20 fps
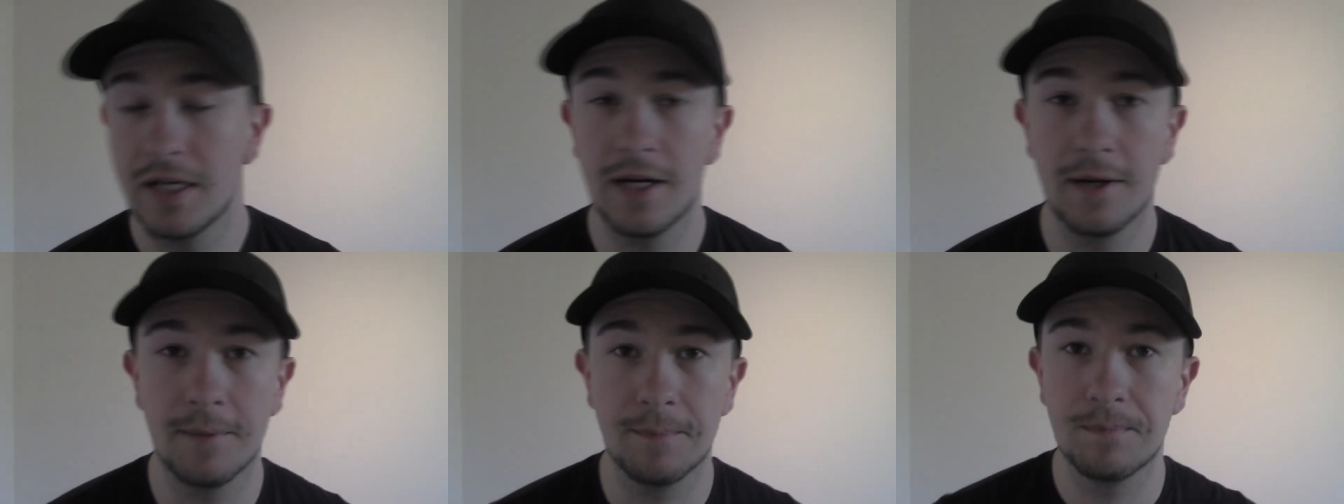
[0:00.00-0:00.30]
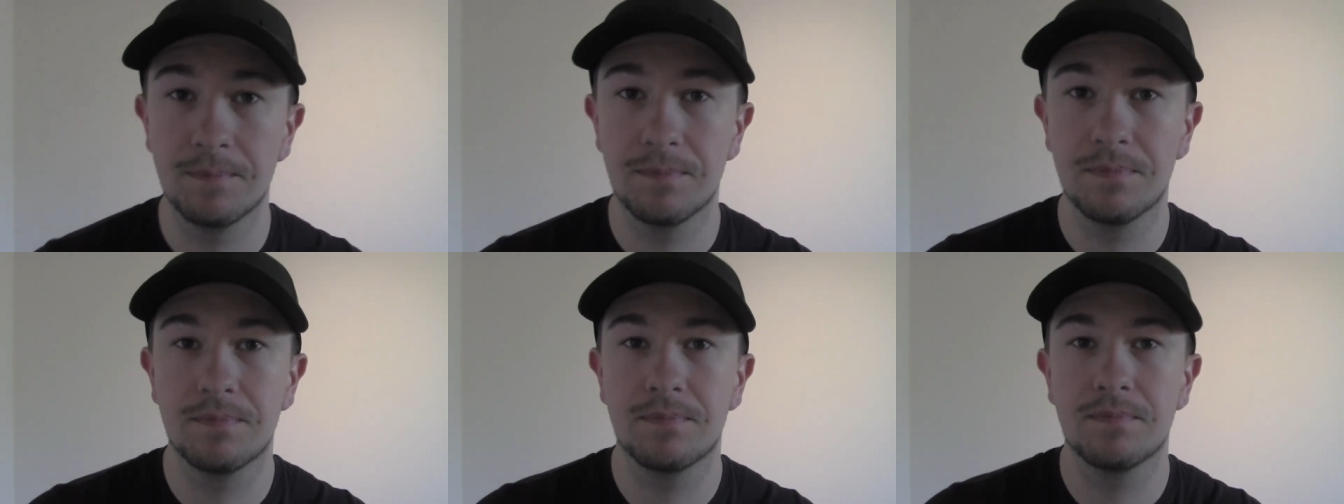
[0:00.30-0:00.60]
And yeah,
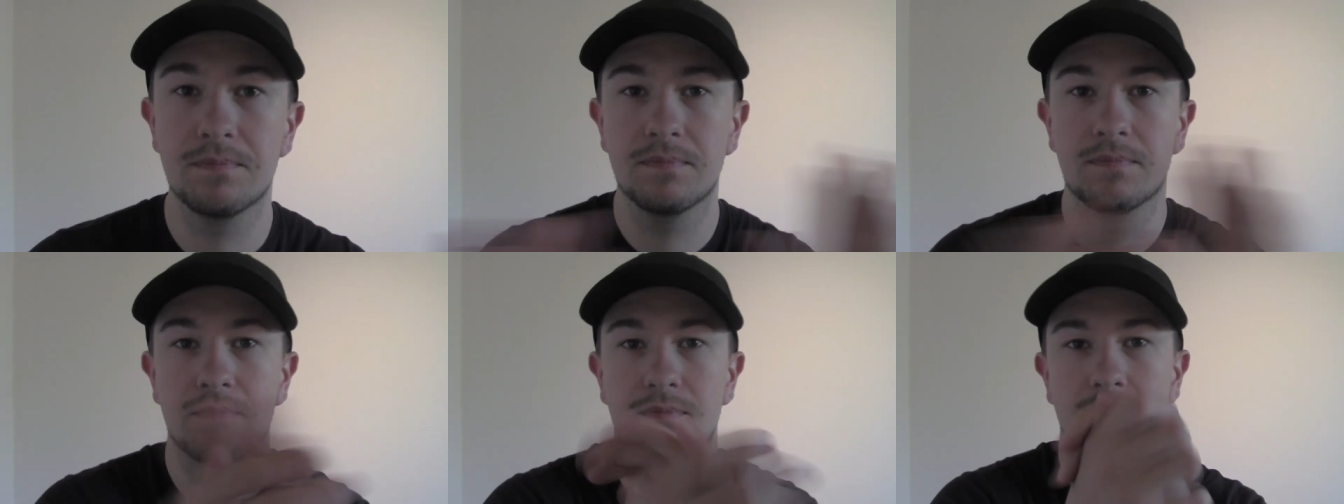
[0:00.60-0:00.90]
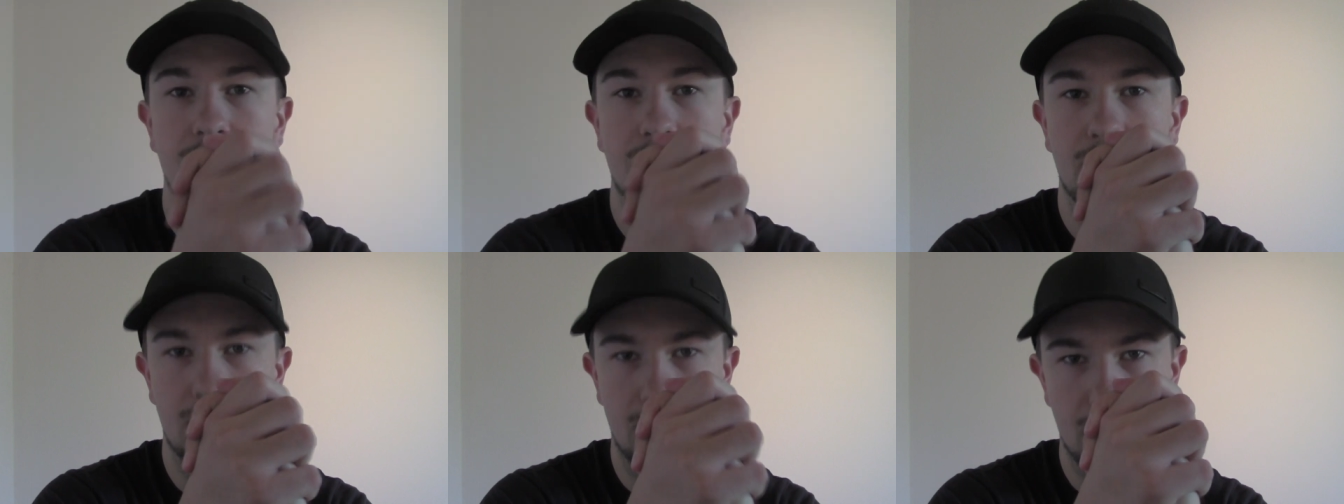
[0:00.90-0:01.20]

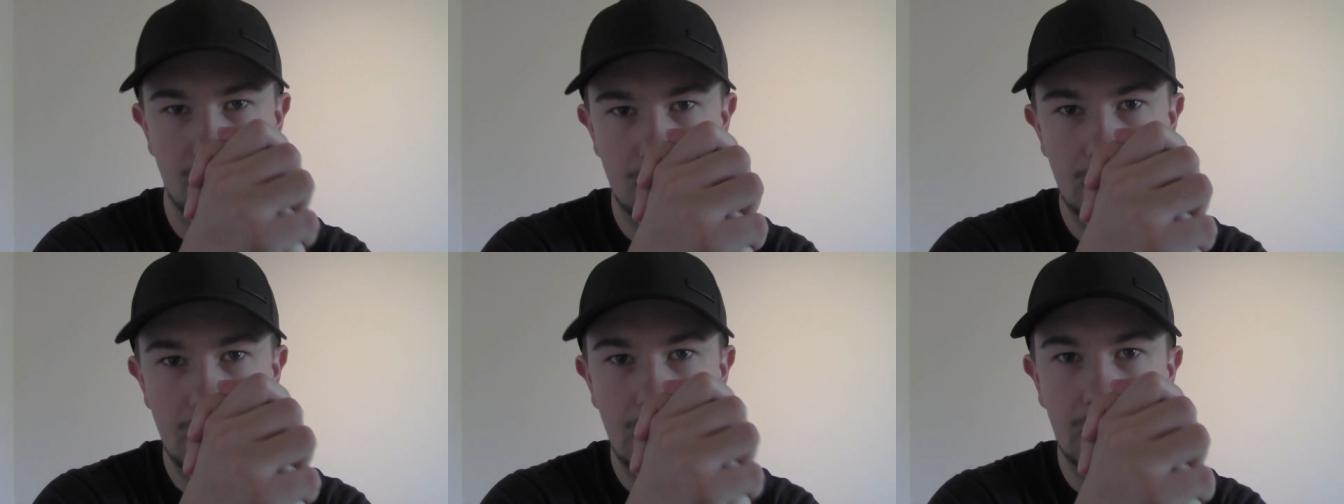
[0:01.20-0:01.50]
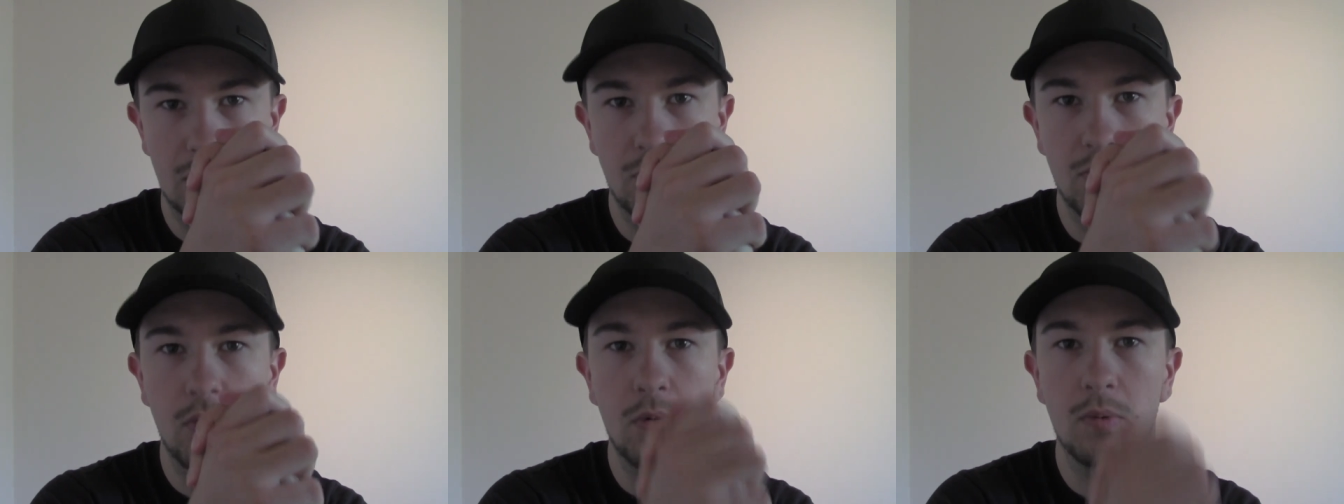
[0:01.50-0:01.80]

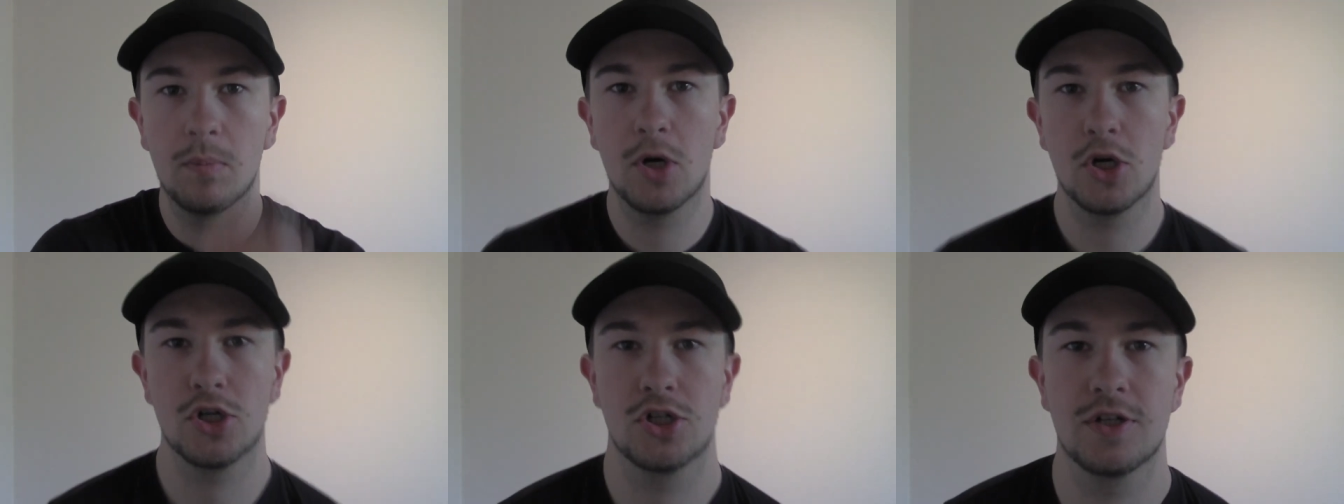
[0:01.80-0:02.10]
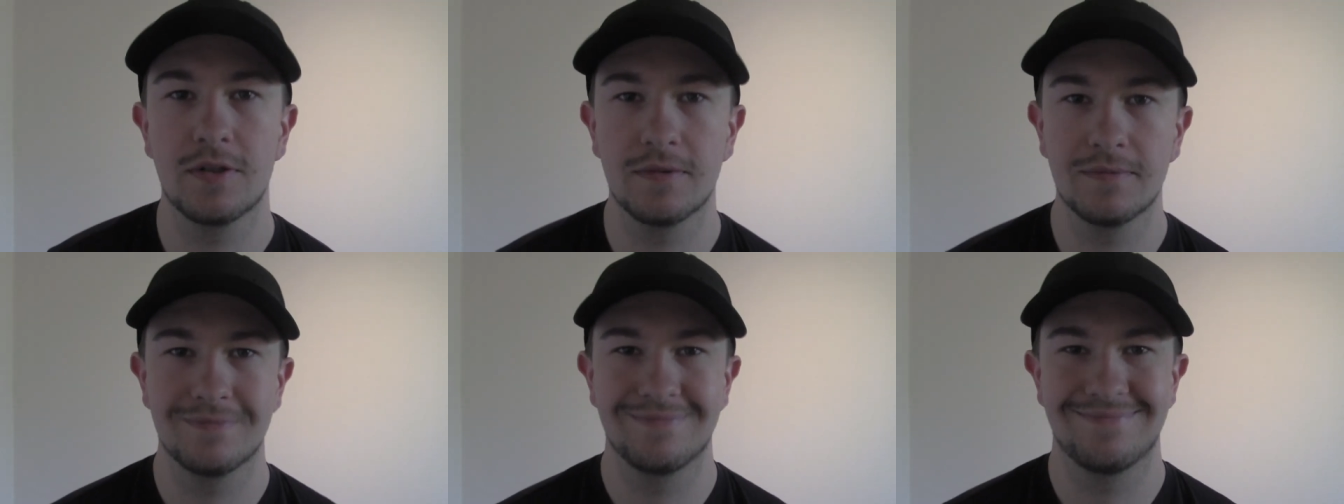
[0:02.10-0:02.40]
thank you very
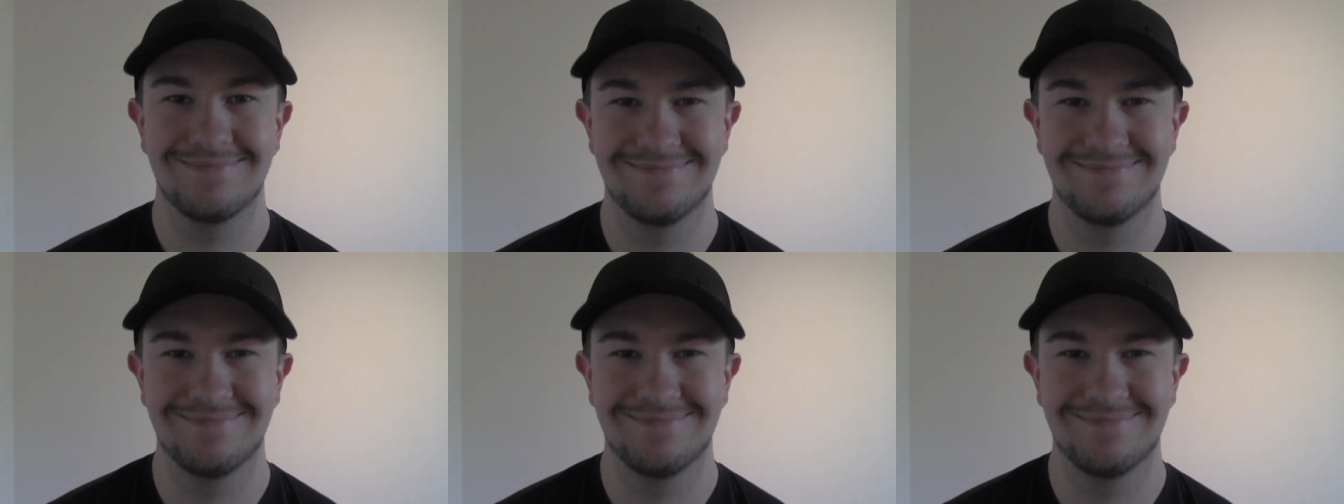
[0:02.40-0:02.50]
much.